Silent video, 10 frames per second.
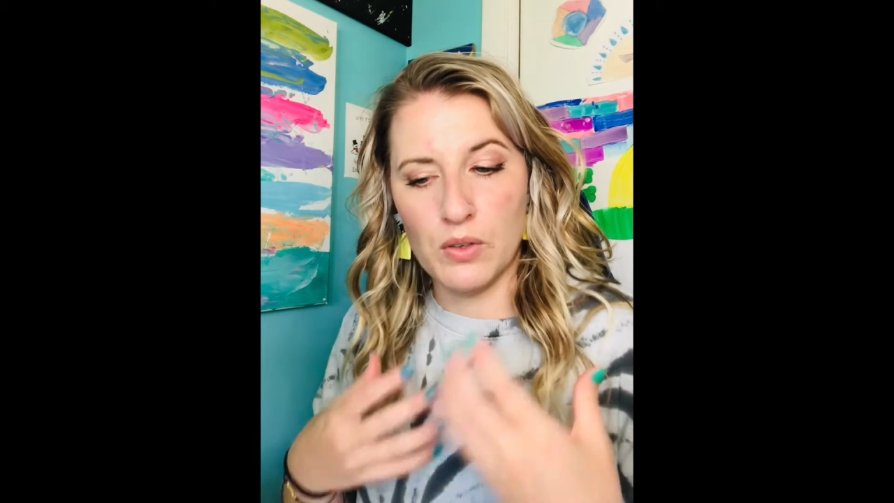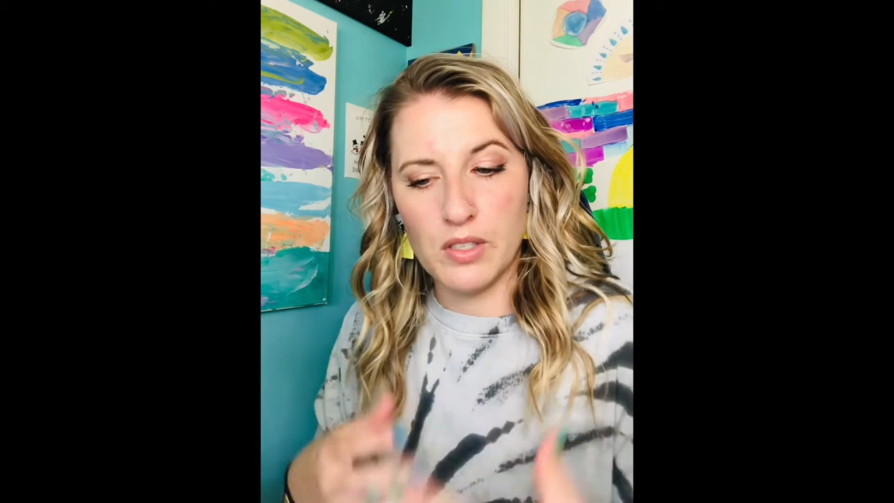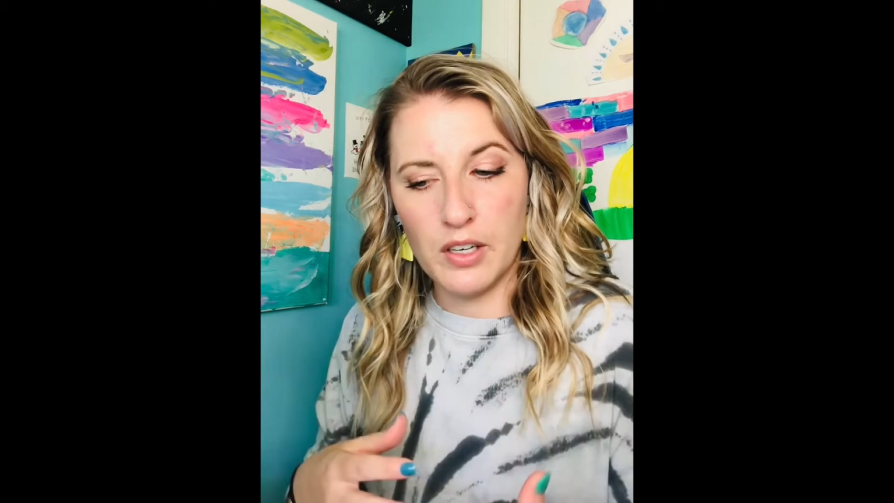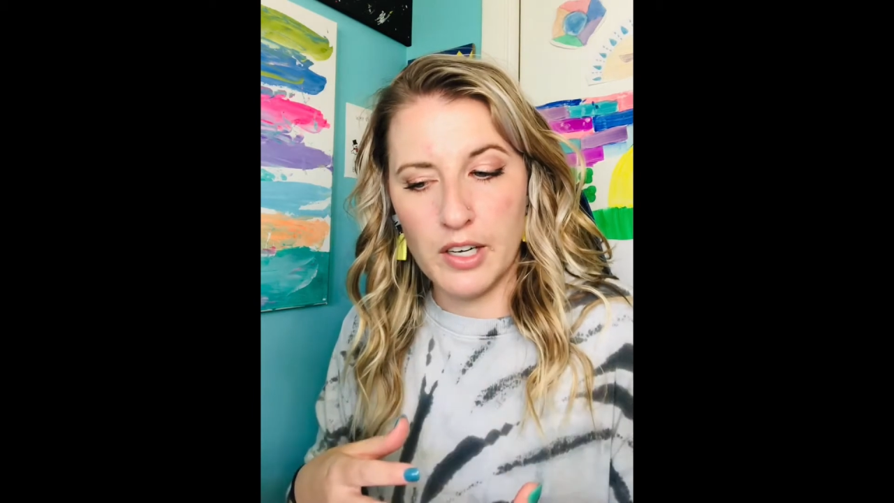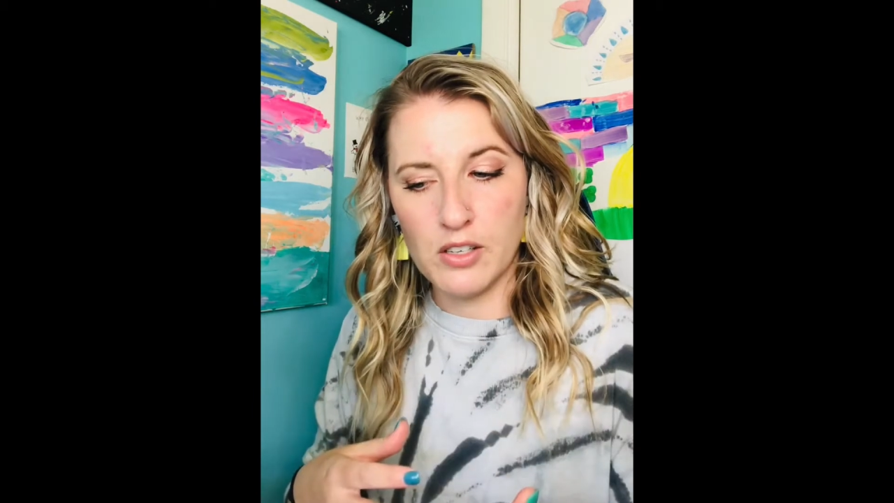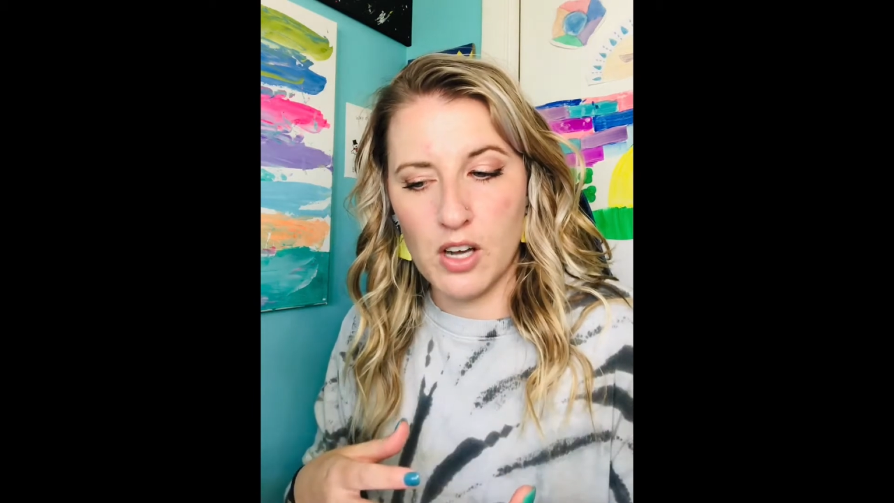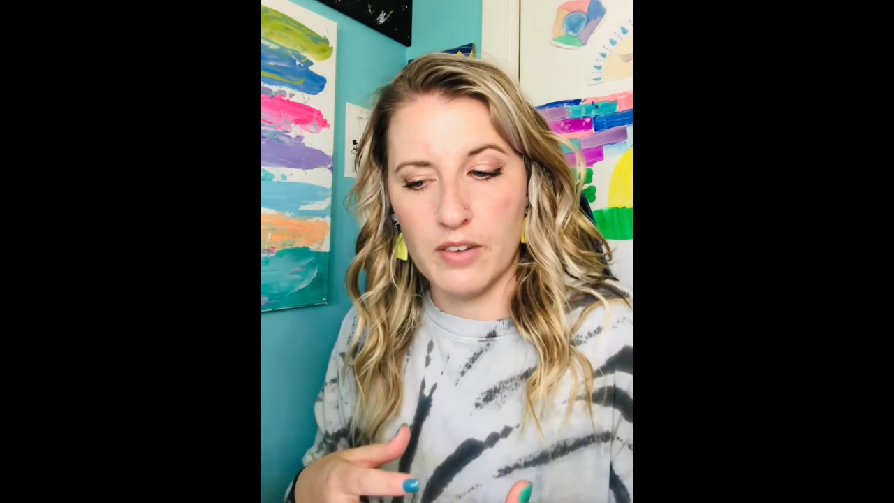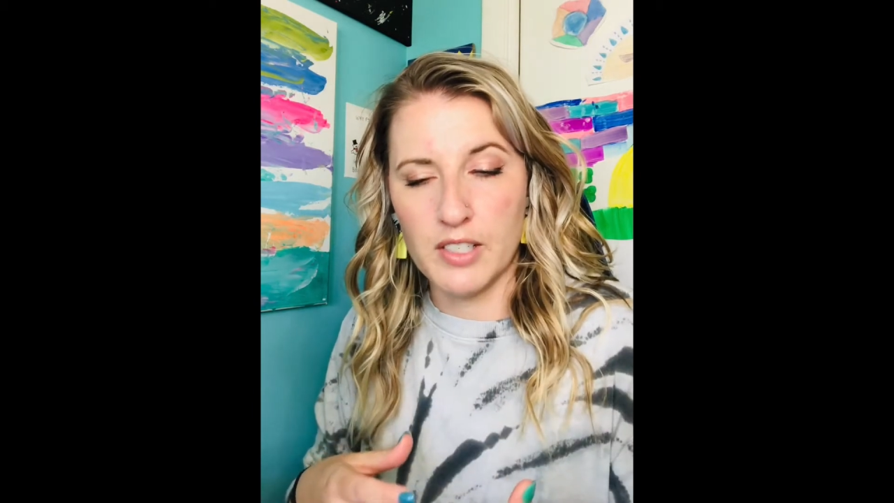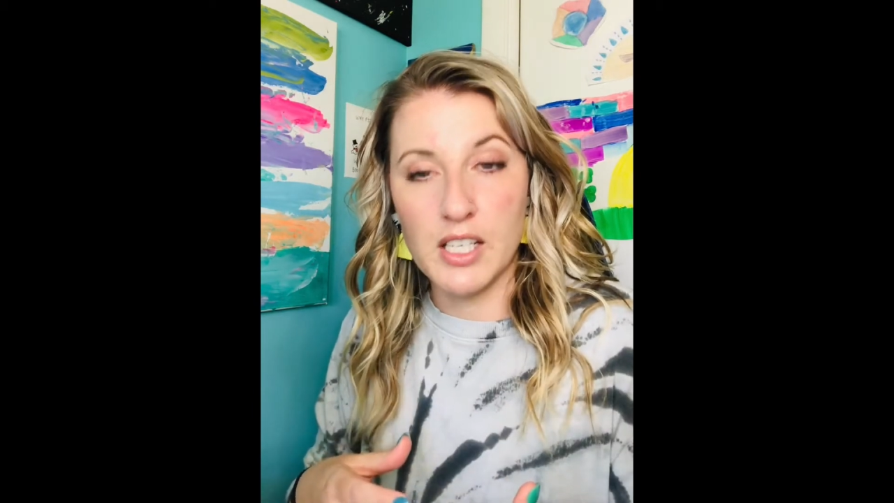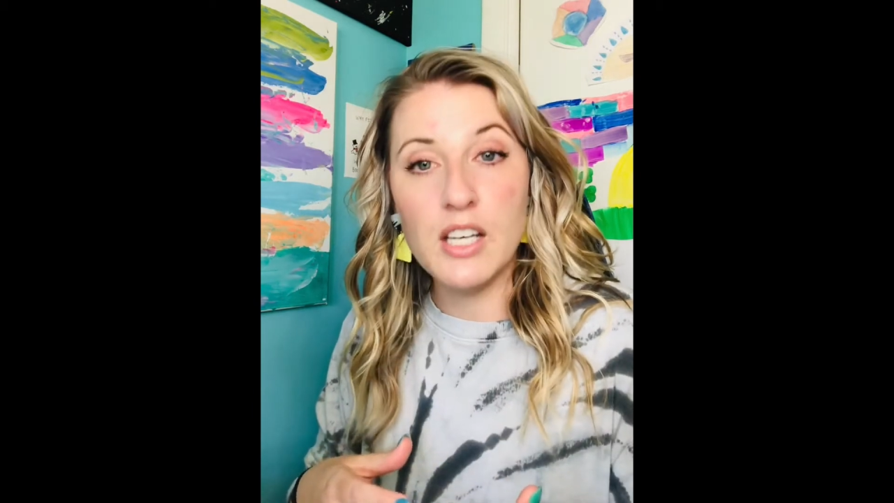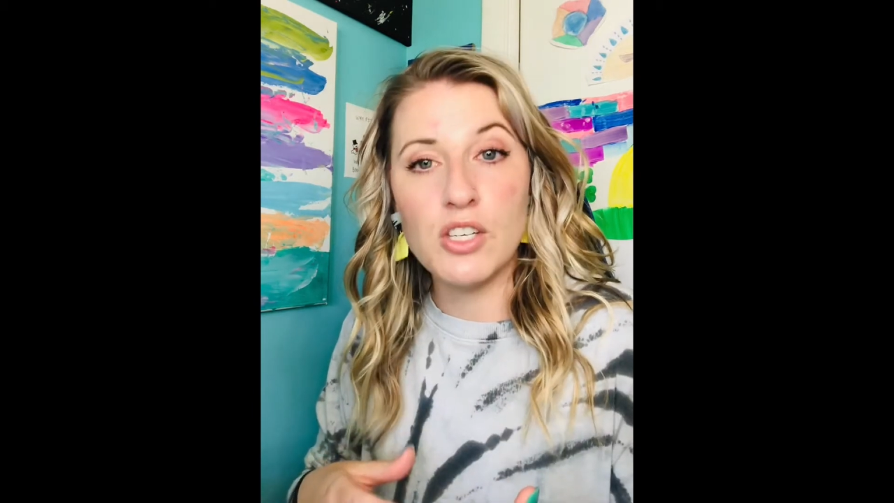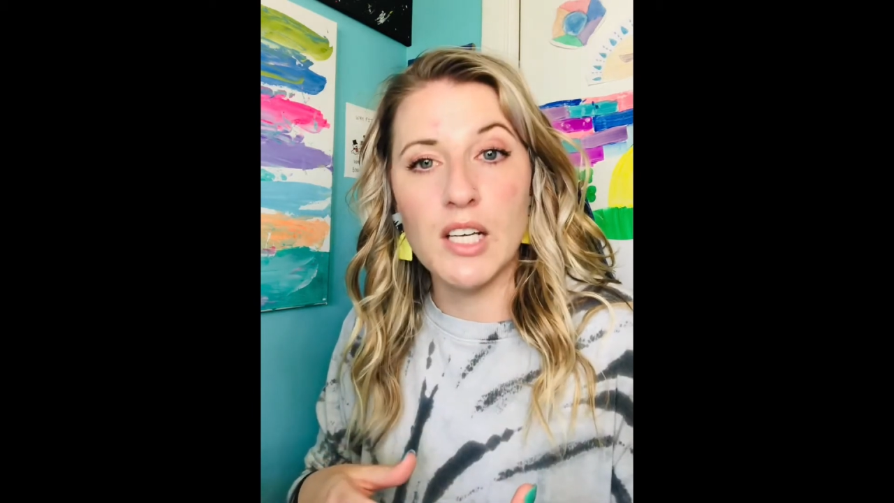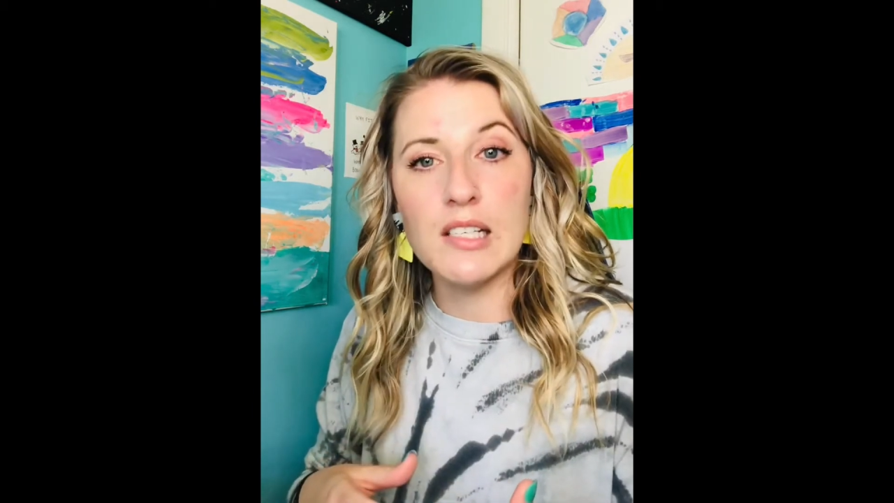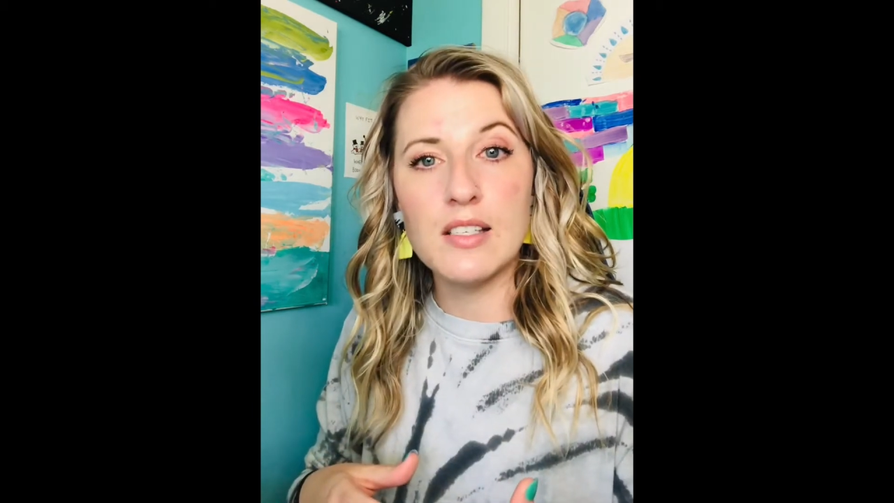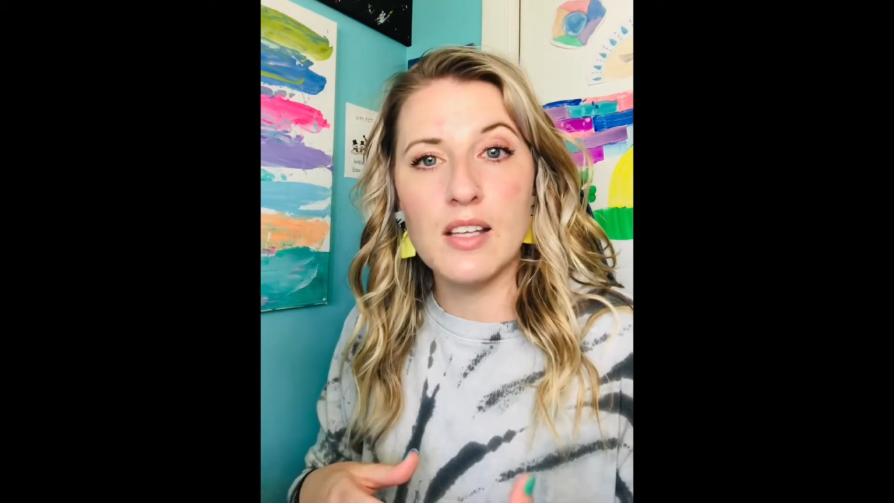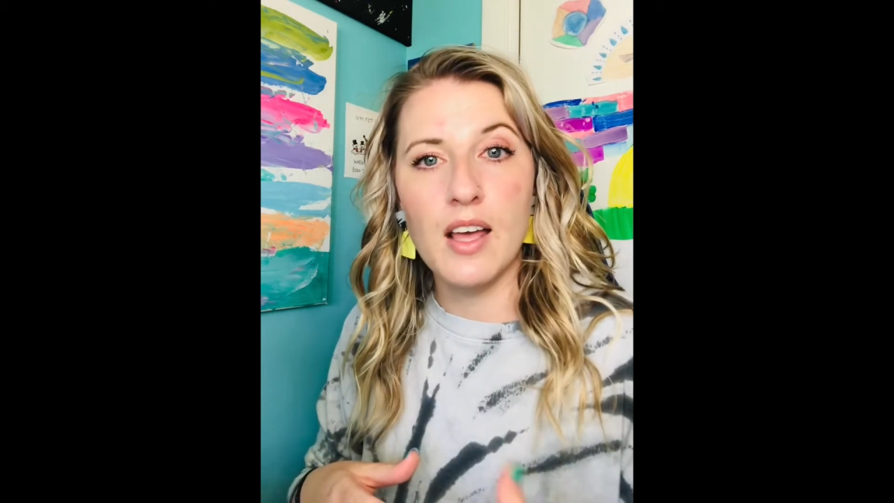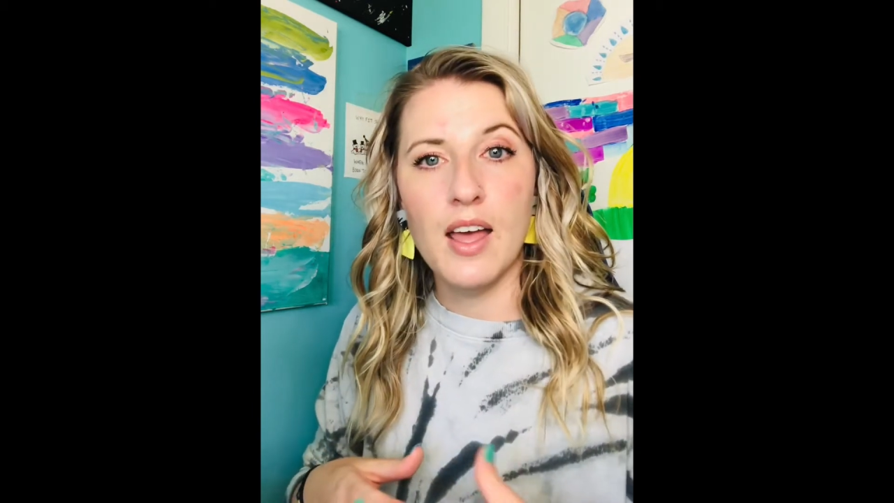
serious conversations